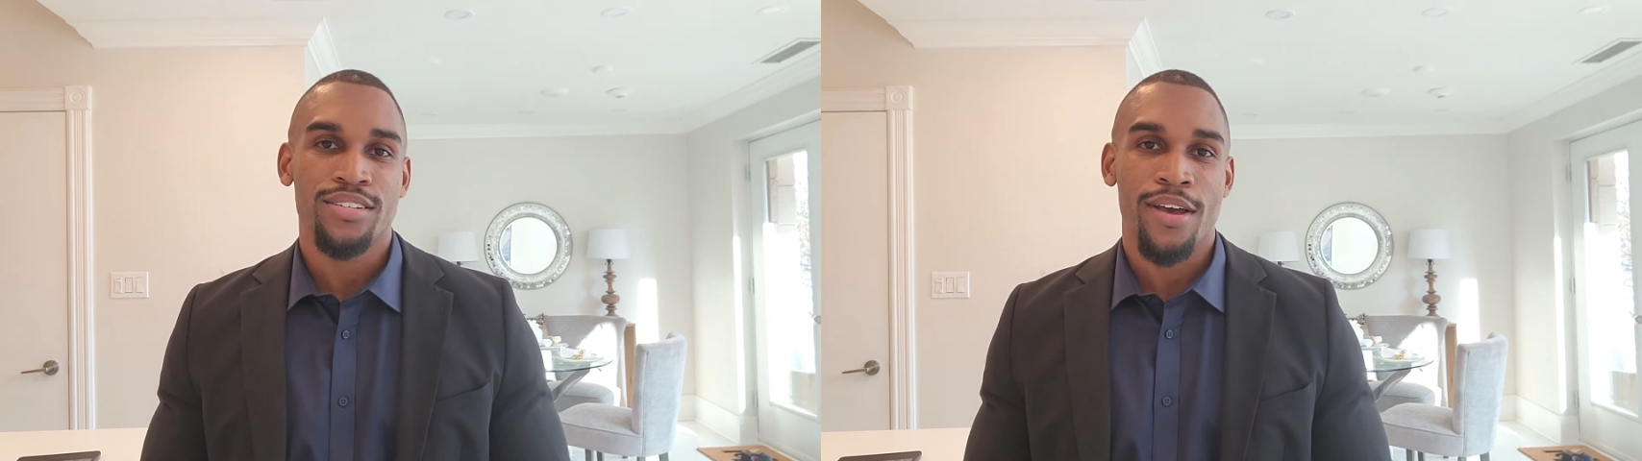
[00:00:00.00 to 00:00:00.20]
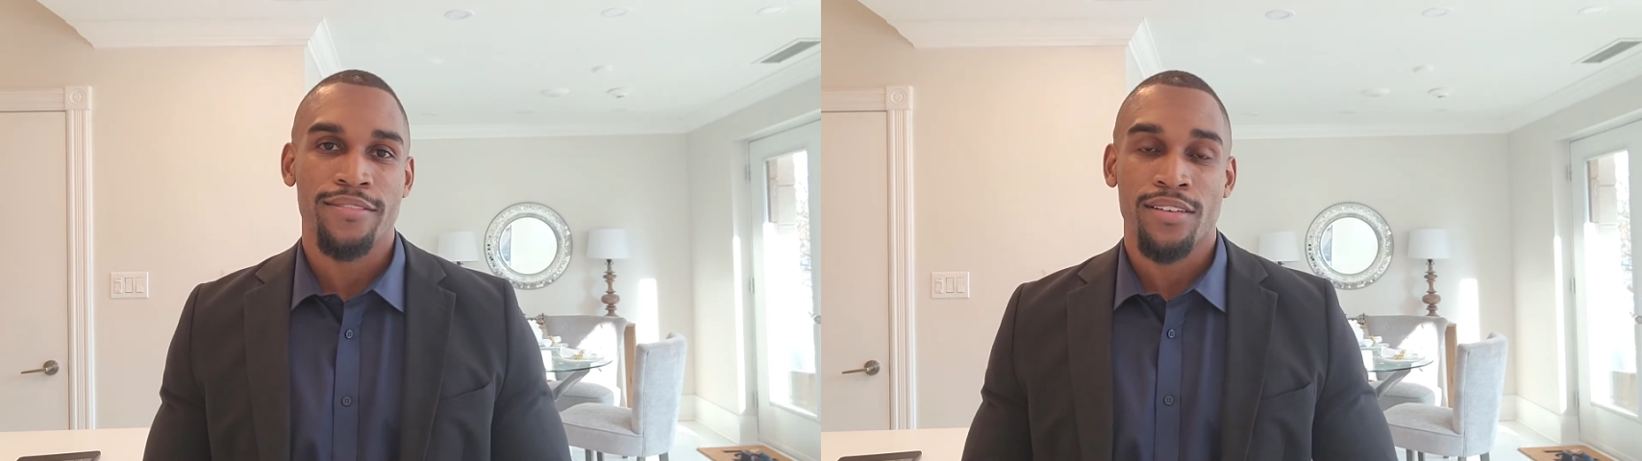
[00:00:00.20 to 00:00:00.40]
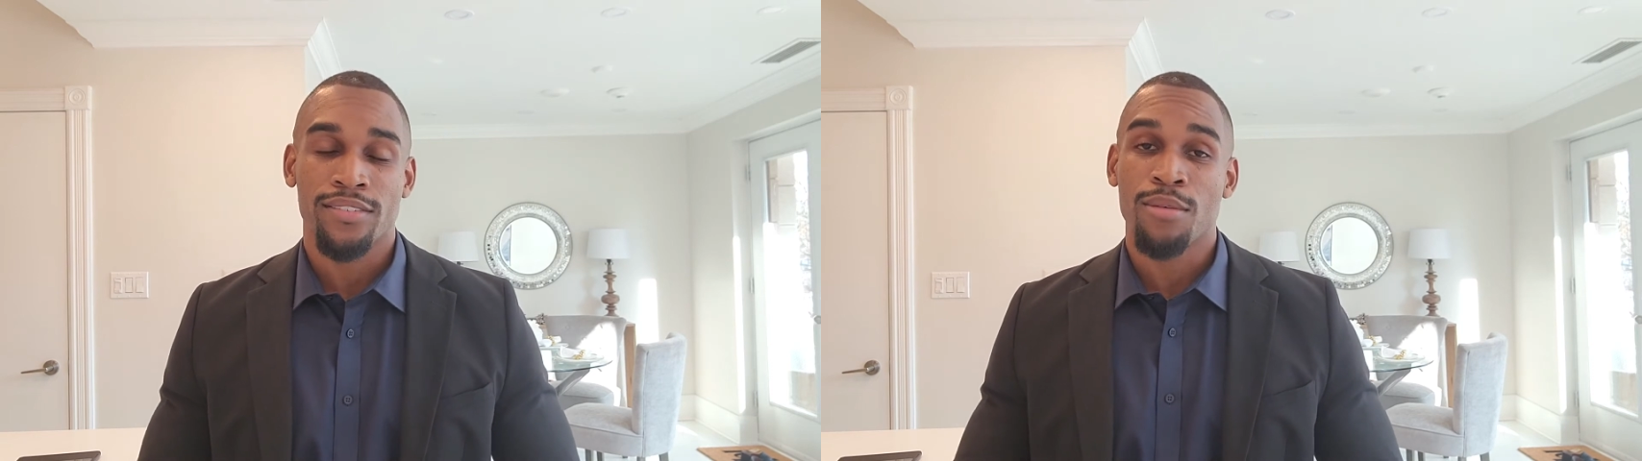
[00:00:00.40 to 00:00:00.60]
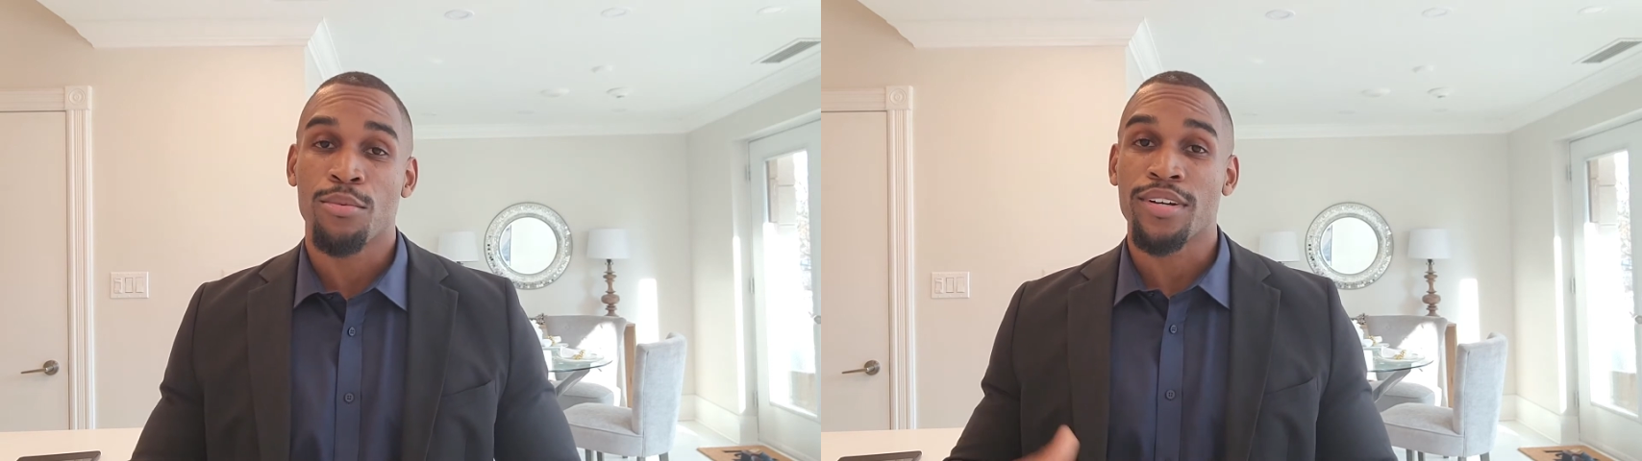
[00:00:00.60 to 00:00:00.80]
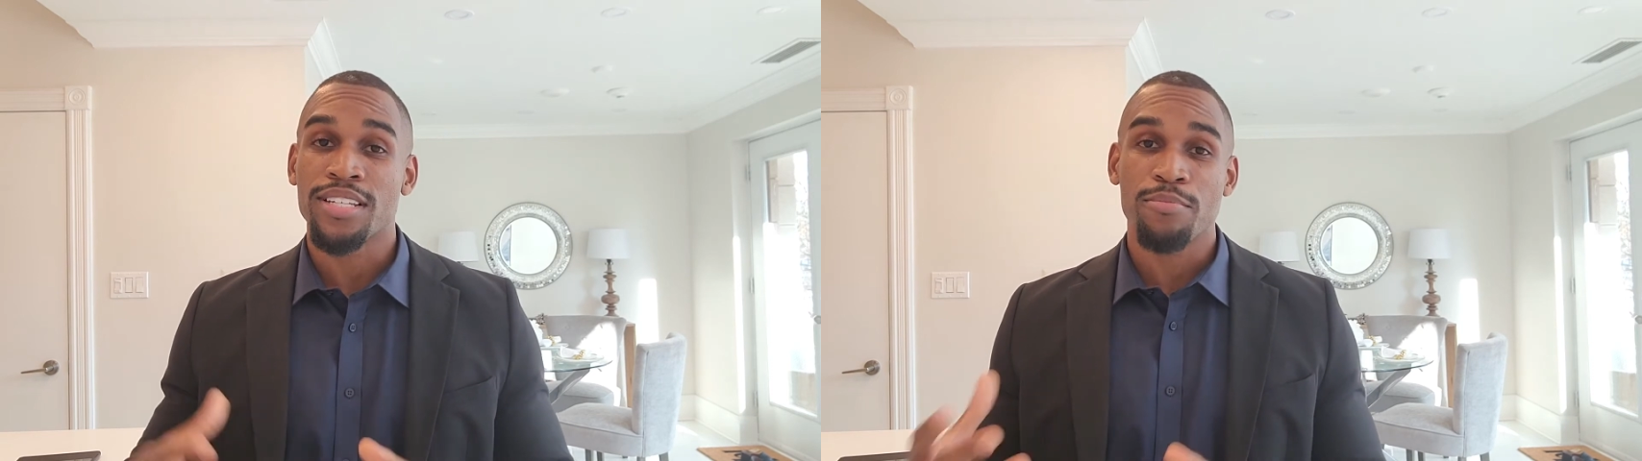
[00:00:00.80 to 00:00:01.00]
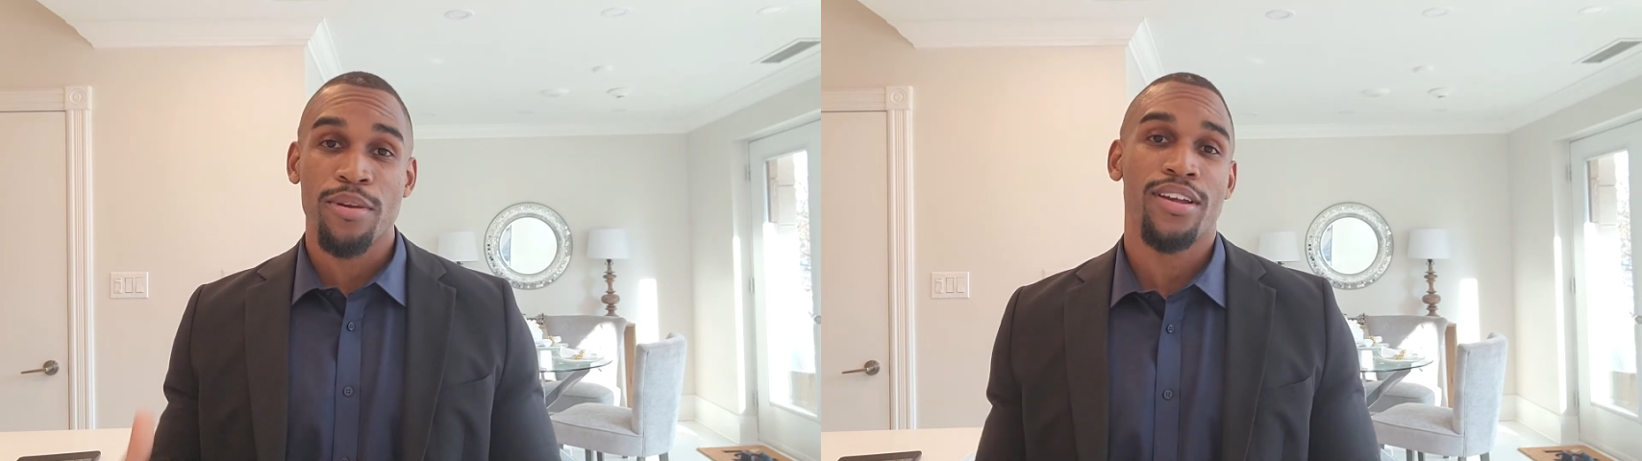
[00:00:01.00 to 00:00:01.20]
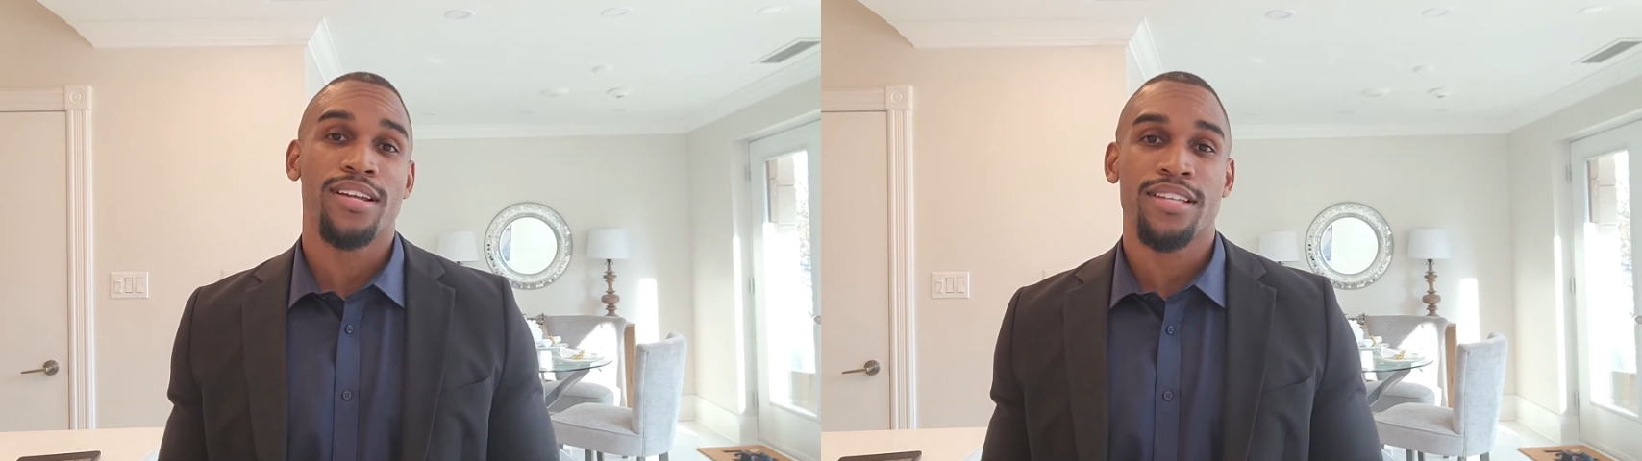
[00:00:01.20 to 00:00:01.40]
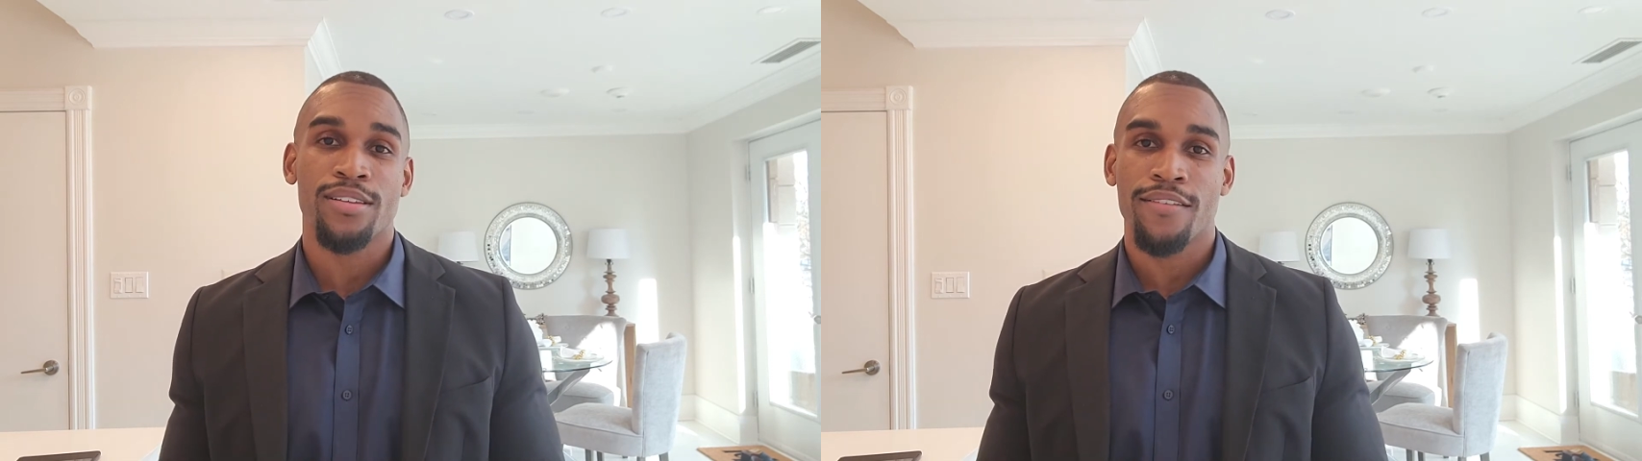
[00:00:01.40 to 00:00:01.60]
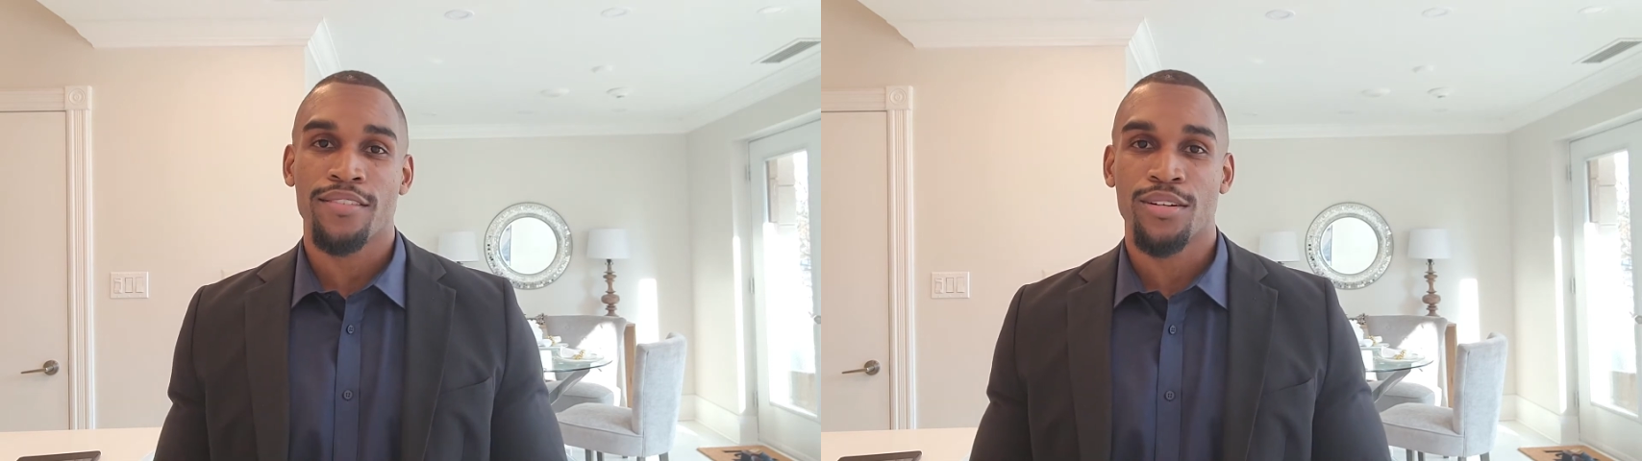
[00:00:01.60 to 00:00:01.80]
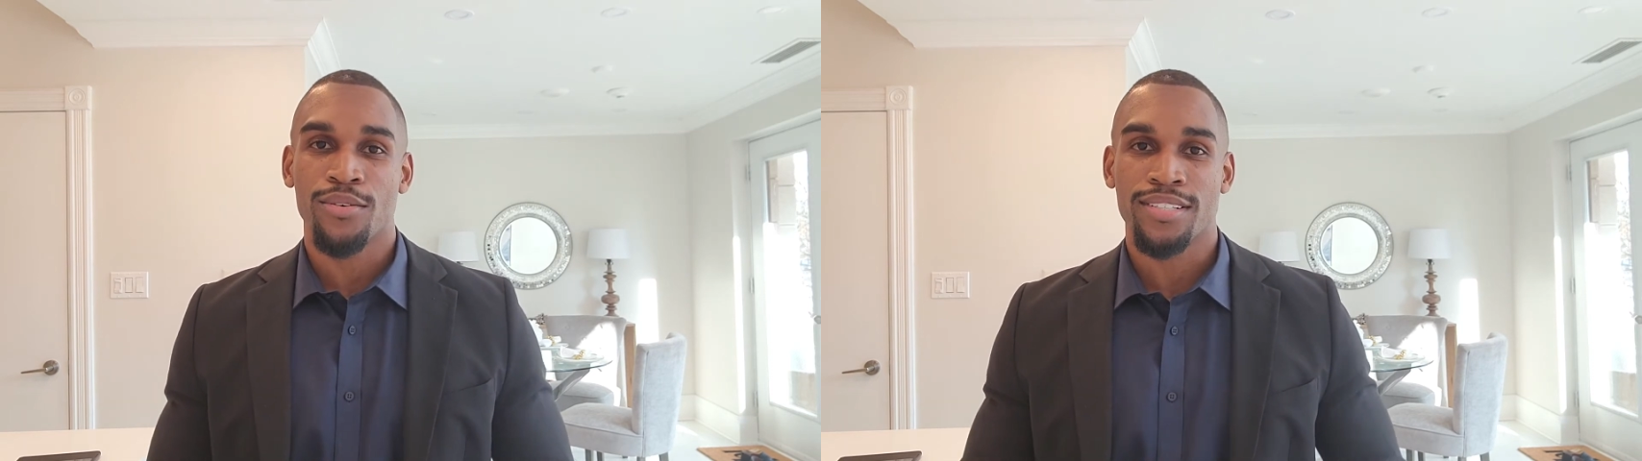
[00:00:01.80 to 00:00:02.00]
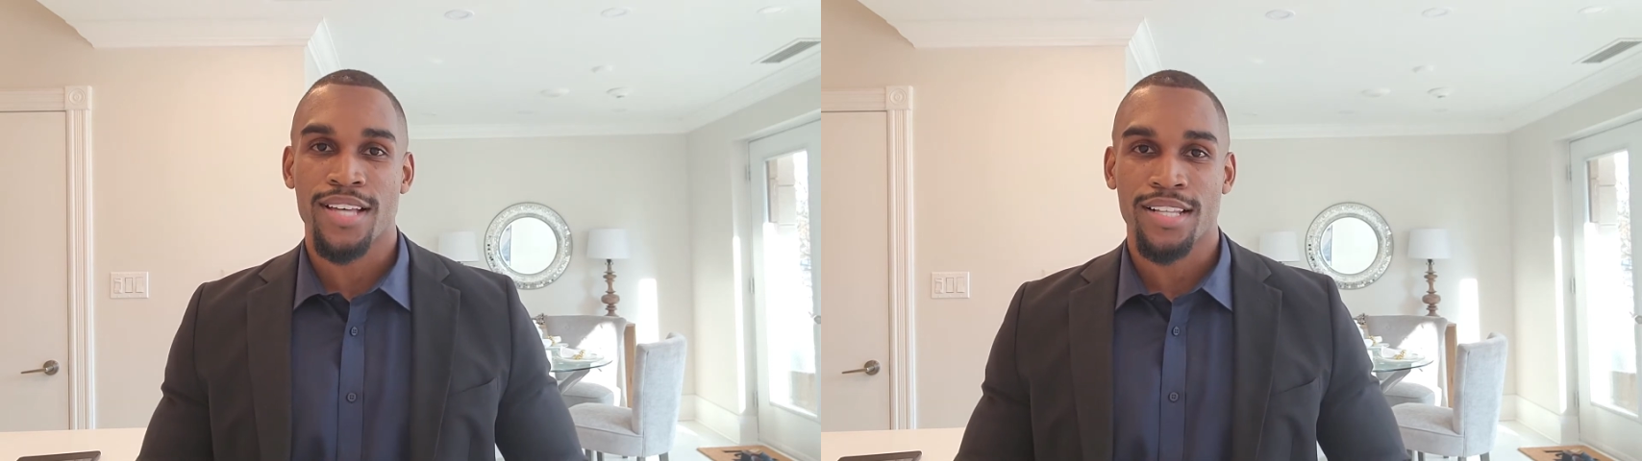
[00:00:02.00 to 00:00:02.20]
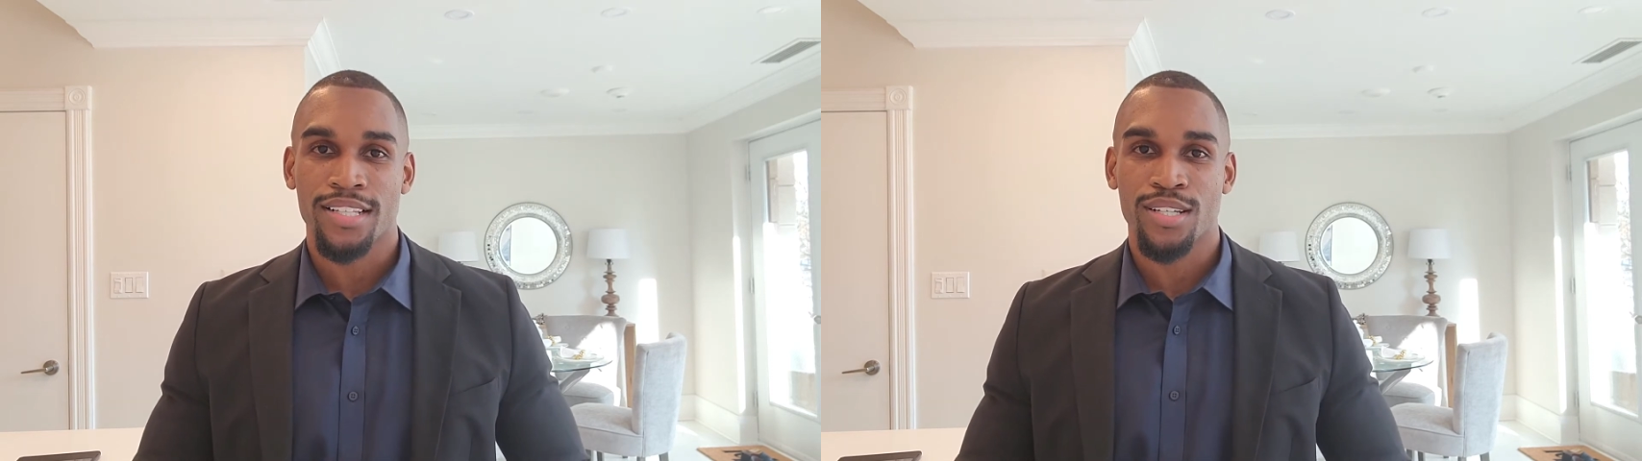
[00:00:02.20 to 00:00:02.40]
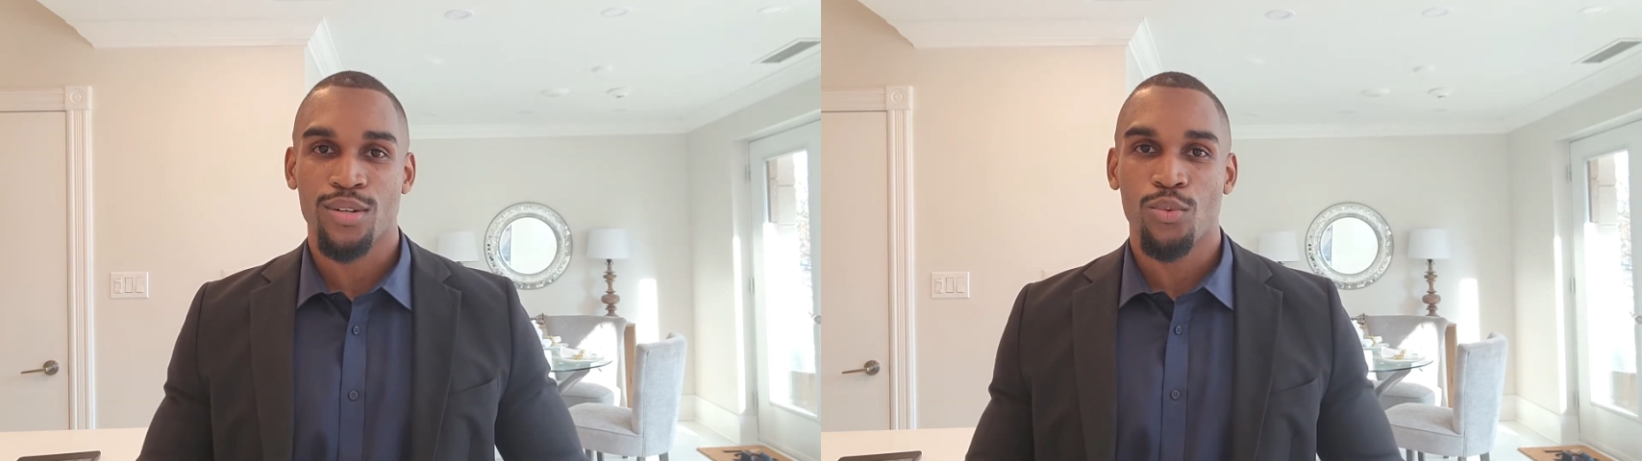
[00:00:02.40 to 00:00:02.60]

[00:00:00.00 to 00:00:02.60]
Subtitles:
You have to have a lot more experience and you have to know exactly